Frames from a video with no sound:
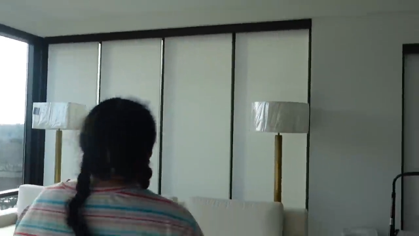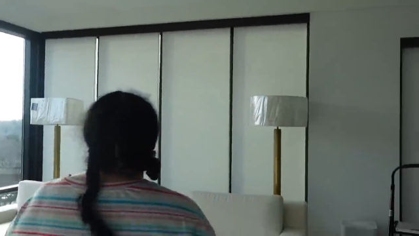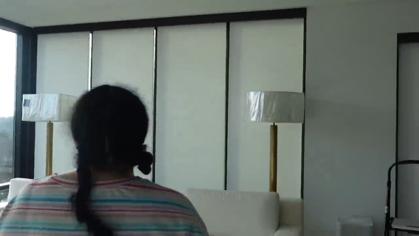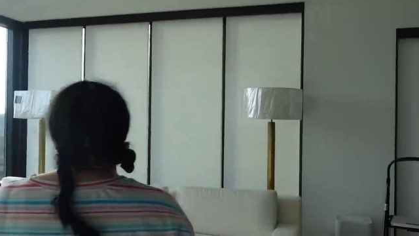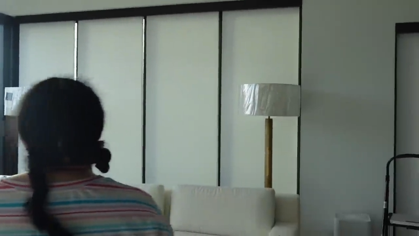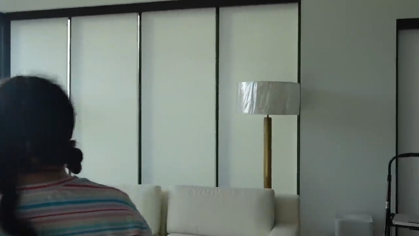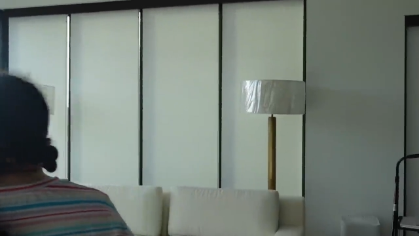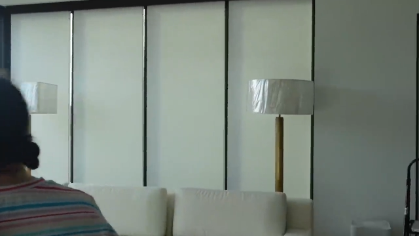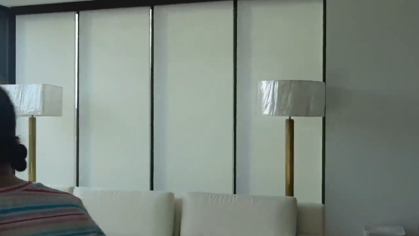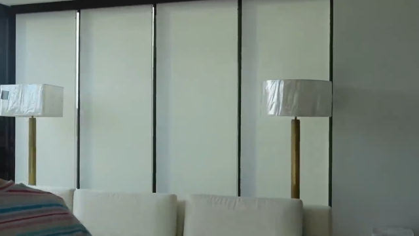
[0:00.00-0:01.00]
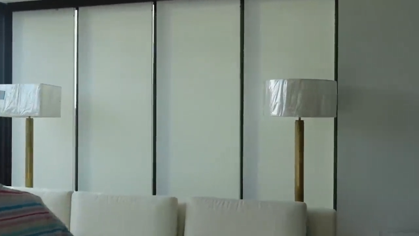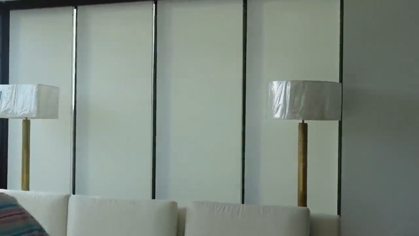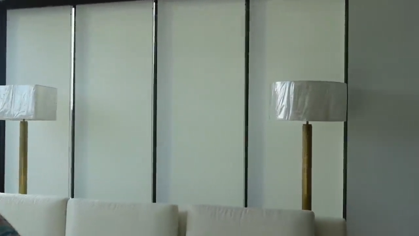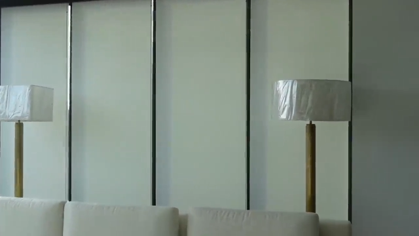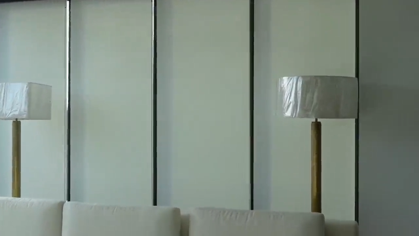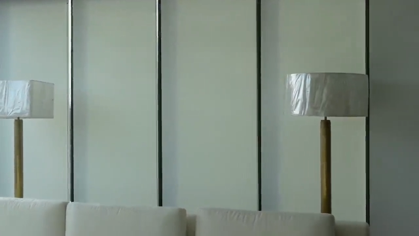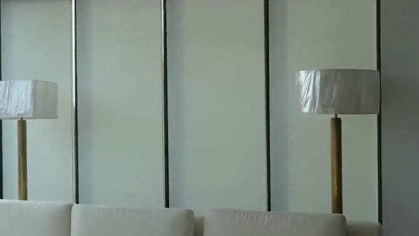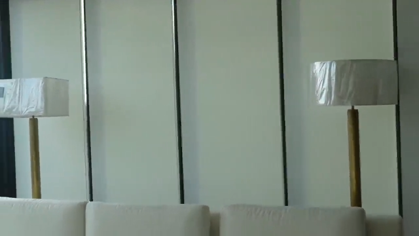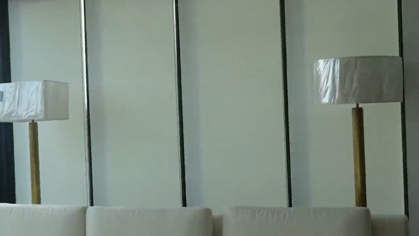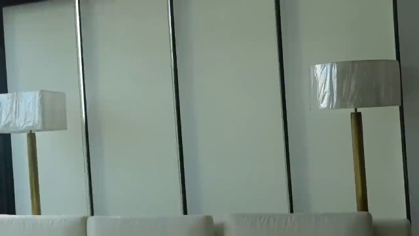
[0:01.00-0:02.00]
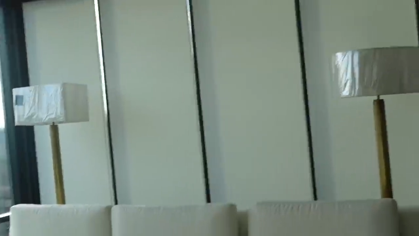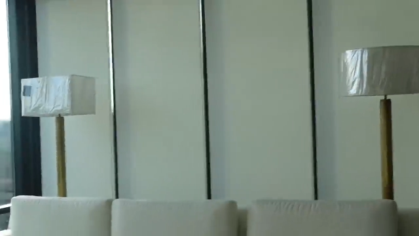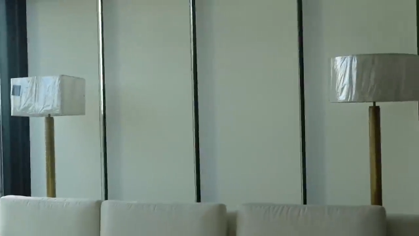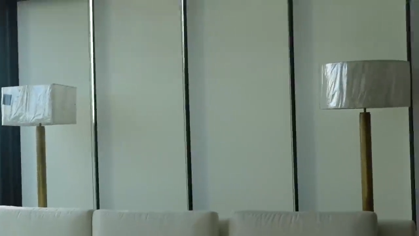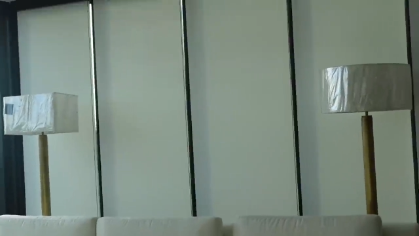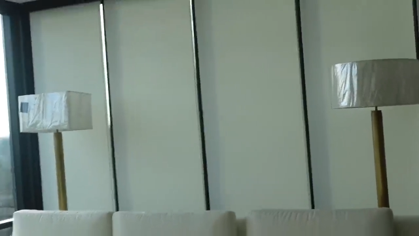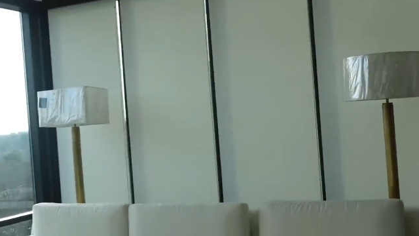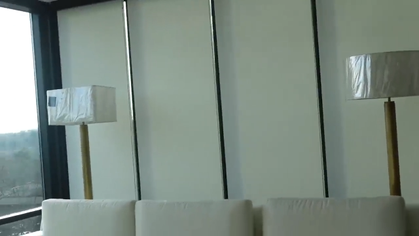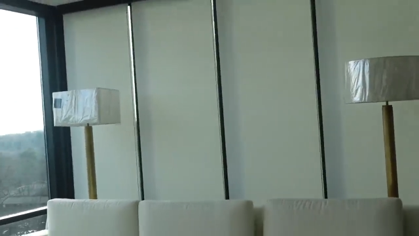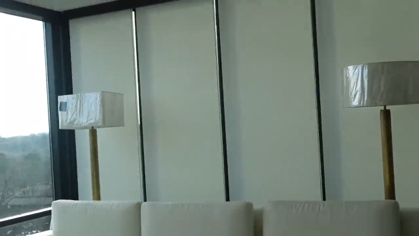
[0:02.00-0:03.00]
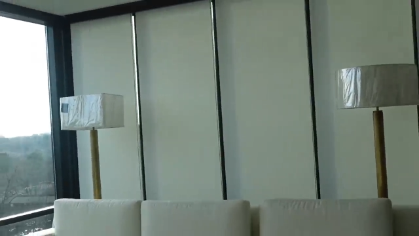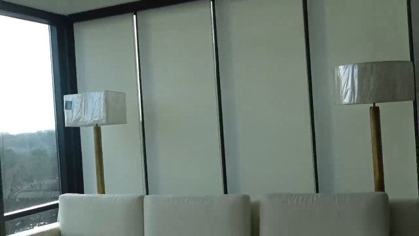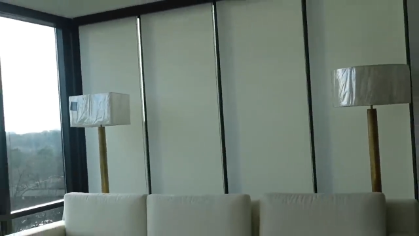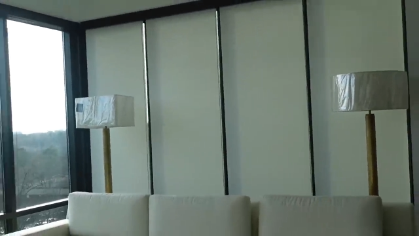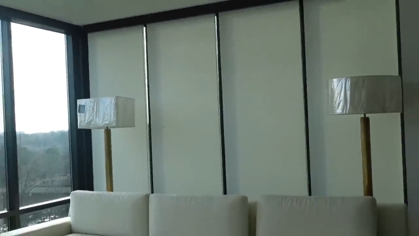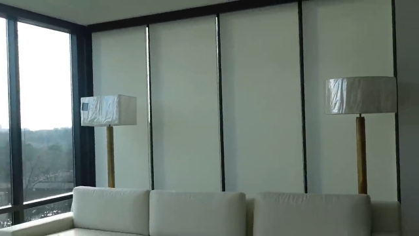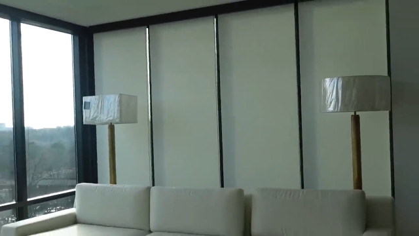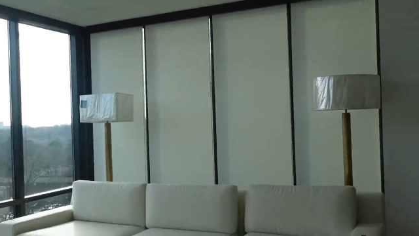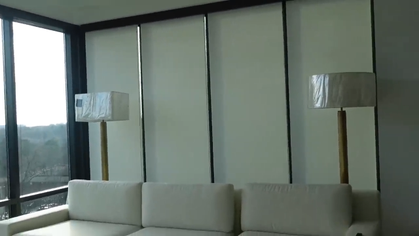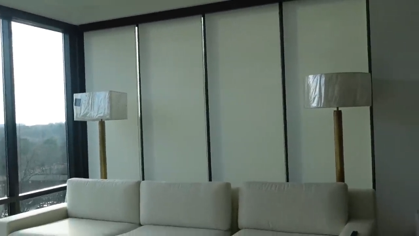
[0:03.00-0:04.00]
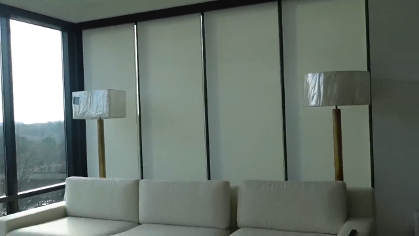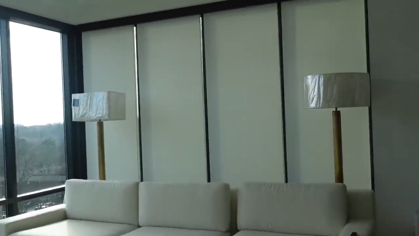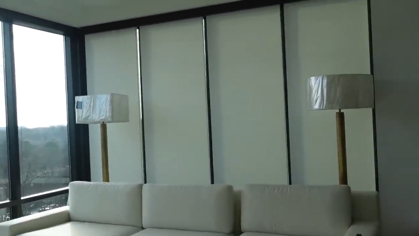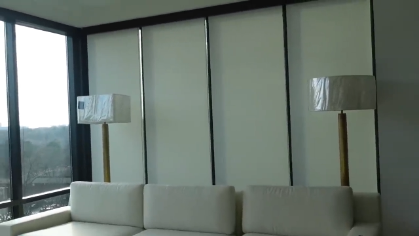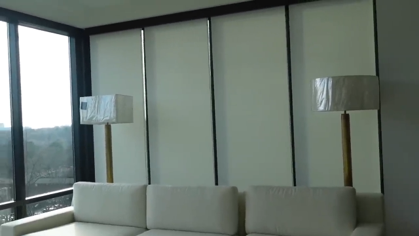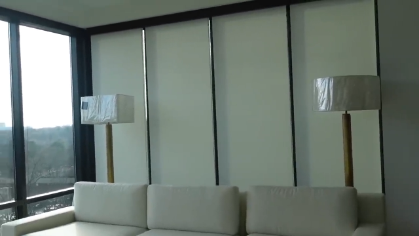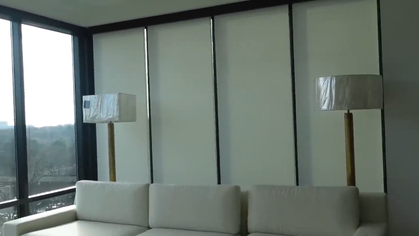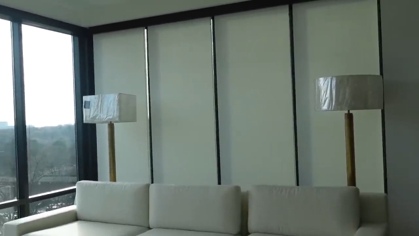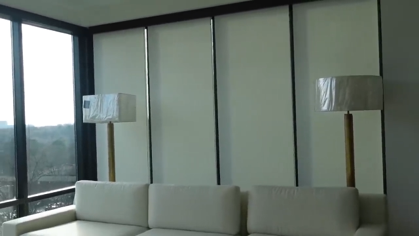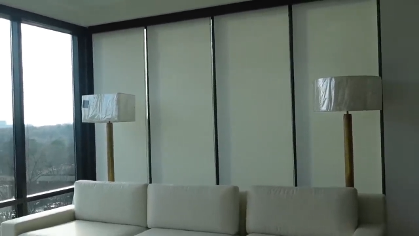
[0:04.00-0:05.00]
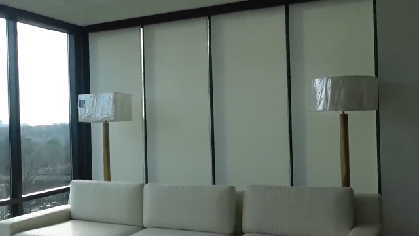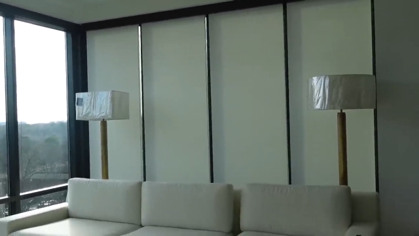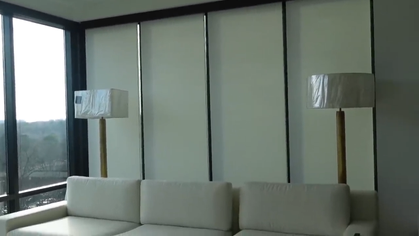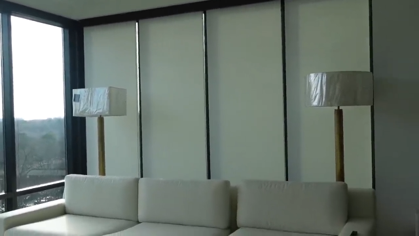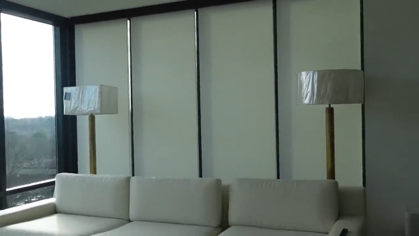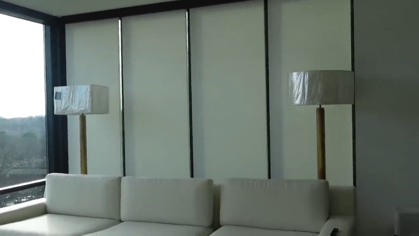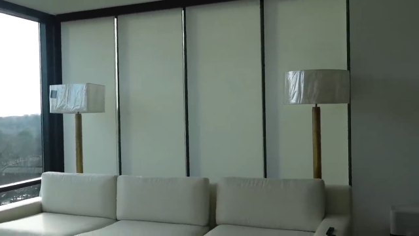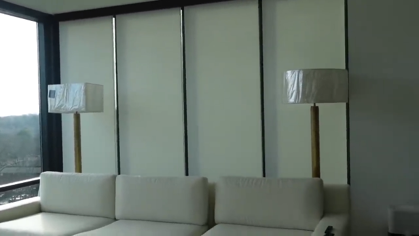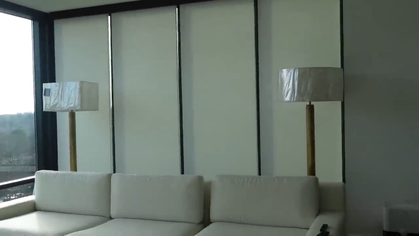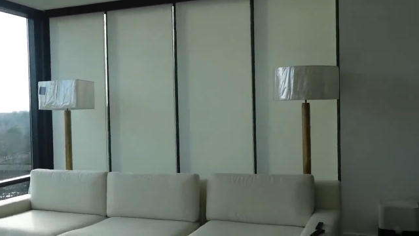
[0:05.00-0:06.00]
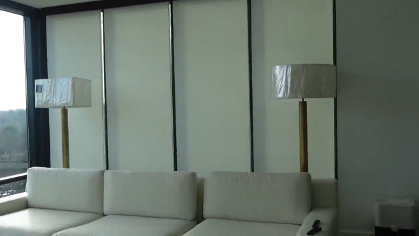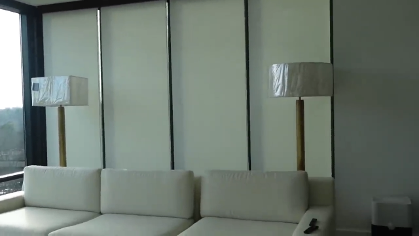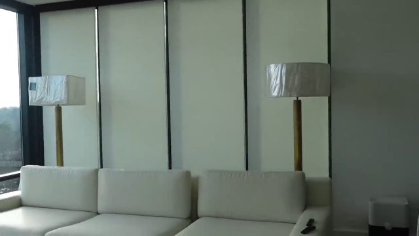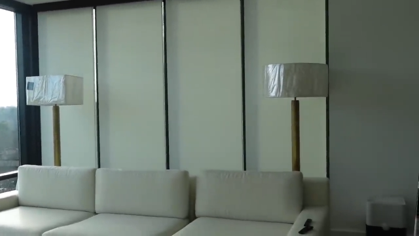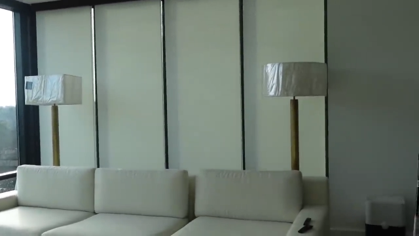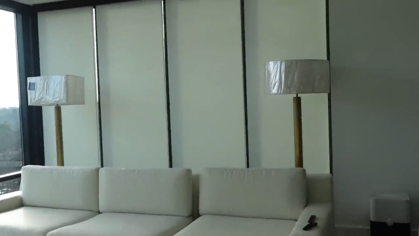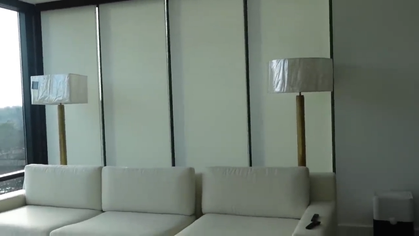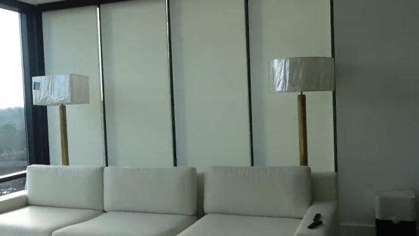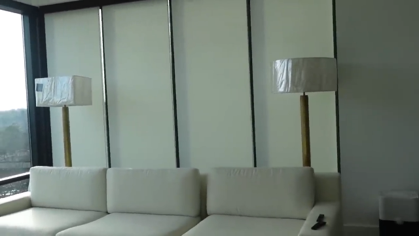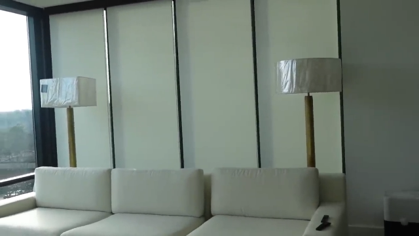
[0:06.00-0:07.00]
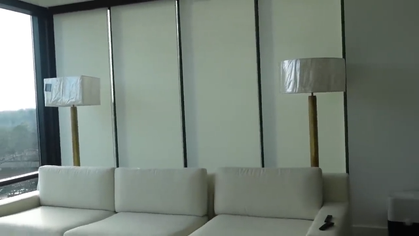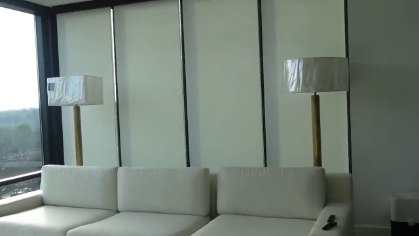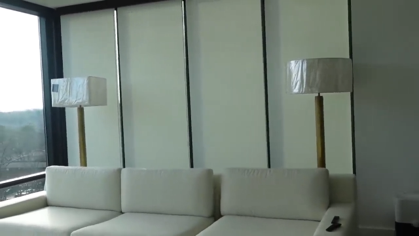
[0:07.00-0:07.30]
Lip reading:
Nobody's mouth can be seen.